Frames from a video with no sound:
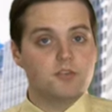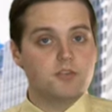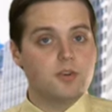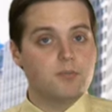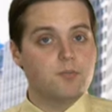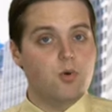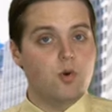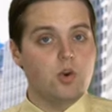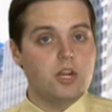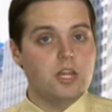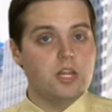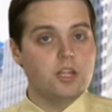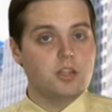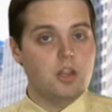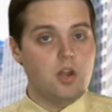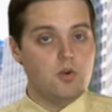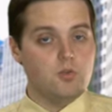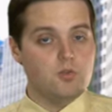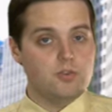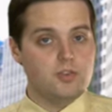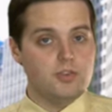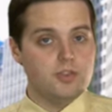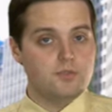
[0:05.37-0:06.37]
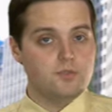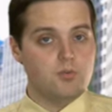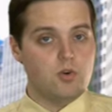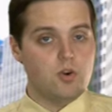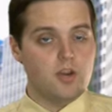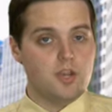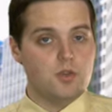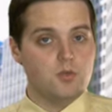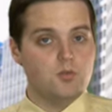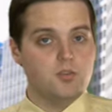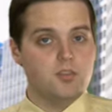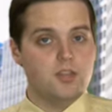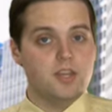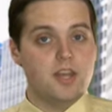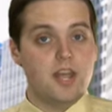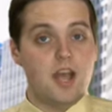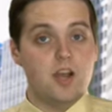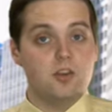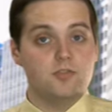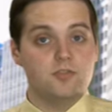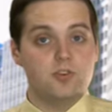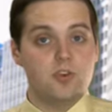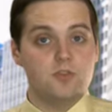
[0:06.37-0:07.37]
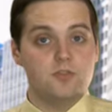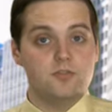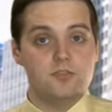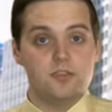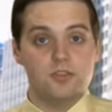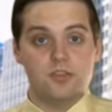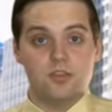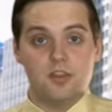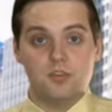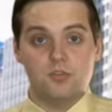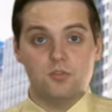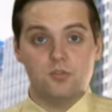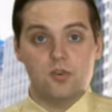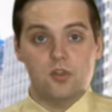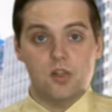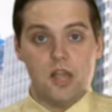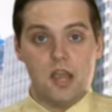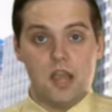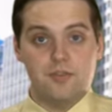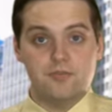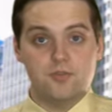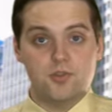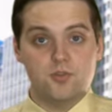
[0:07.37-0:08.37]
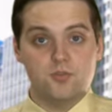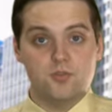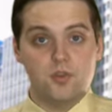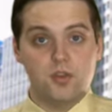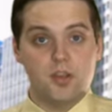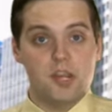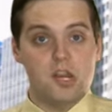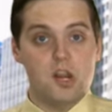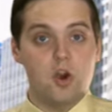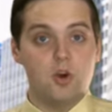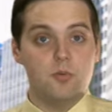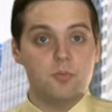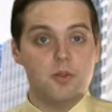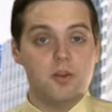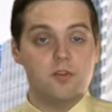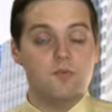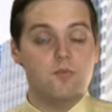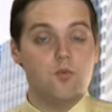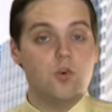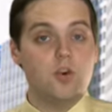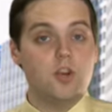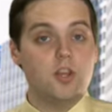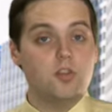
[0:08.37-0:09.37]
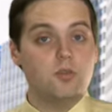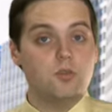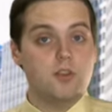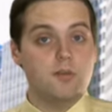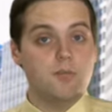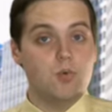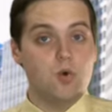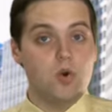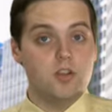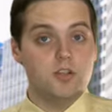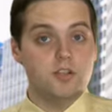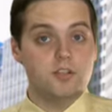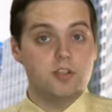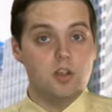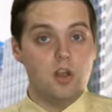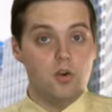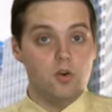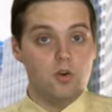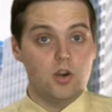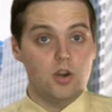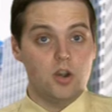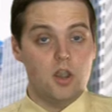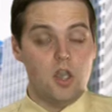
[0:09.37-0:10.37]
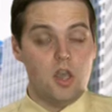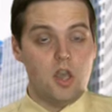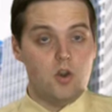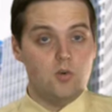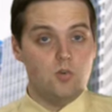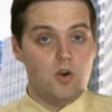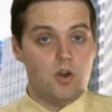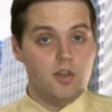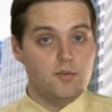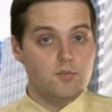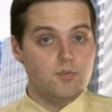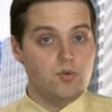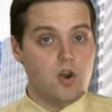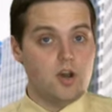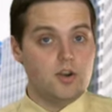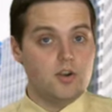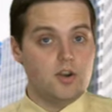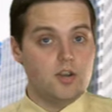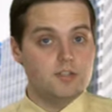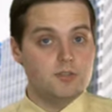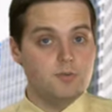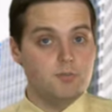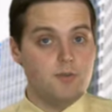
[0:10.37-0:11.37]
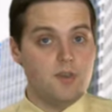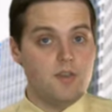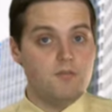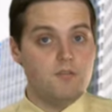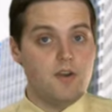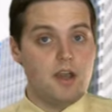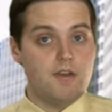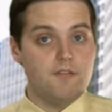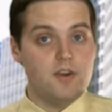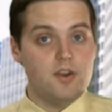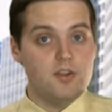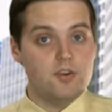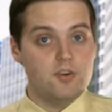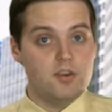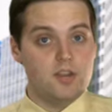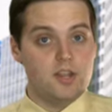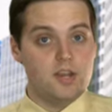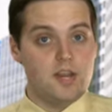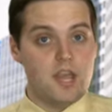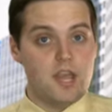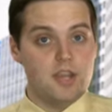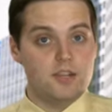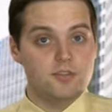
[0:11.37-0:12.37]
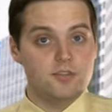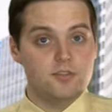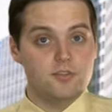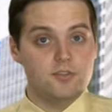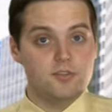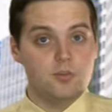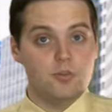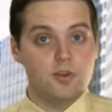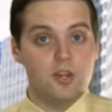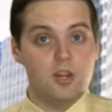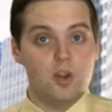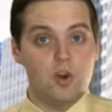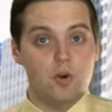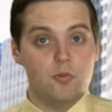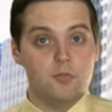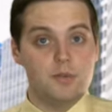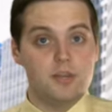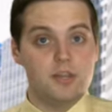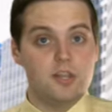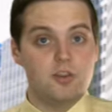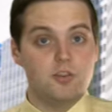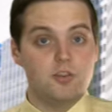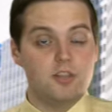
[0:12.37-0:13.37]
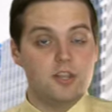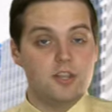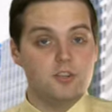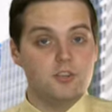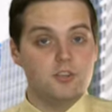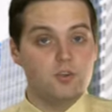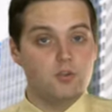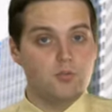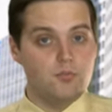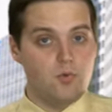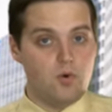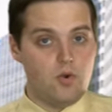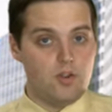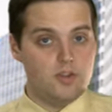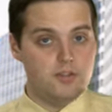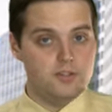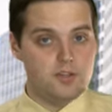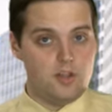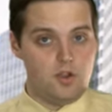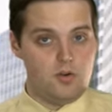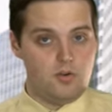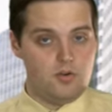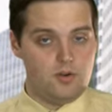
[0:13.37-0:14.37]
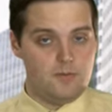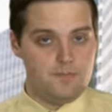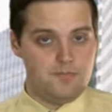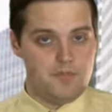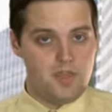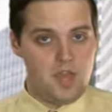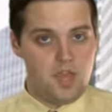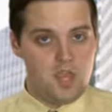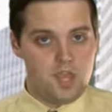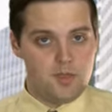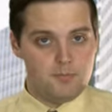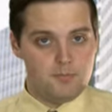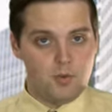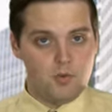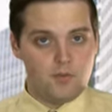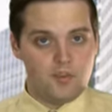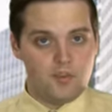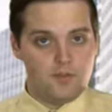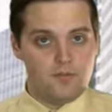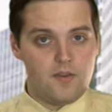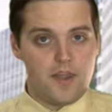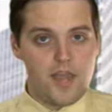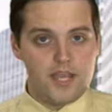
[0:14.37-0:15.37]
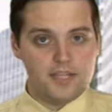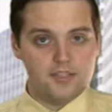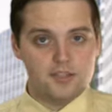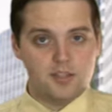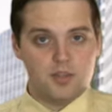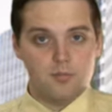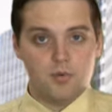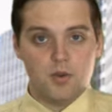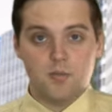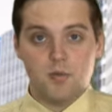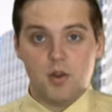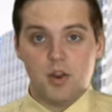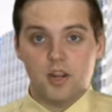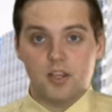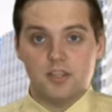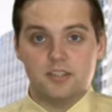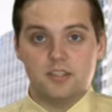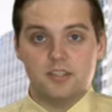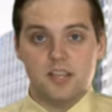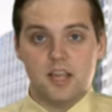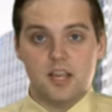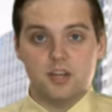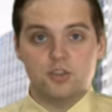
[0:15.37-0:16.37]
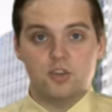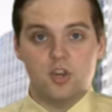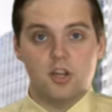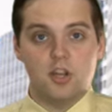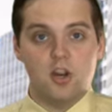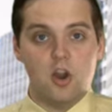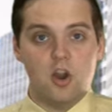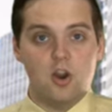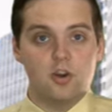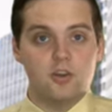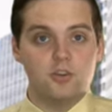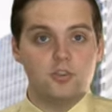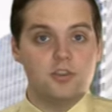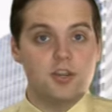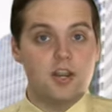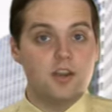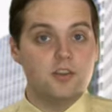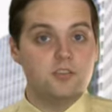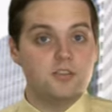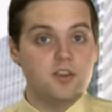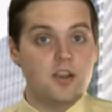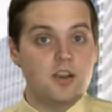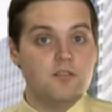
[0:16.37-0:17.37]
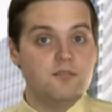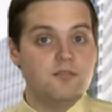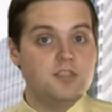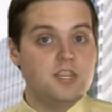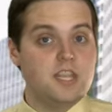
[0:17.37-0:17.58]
are pointing lower this morning, with the Dow Jones Industrial Average looking to open 43 points lower, while the broader S&P 500 index is looking to open nearly 2 points lower. Moving fast in the pre-market session are shares of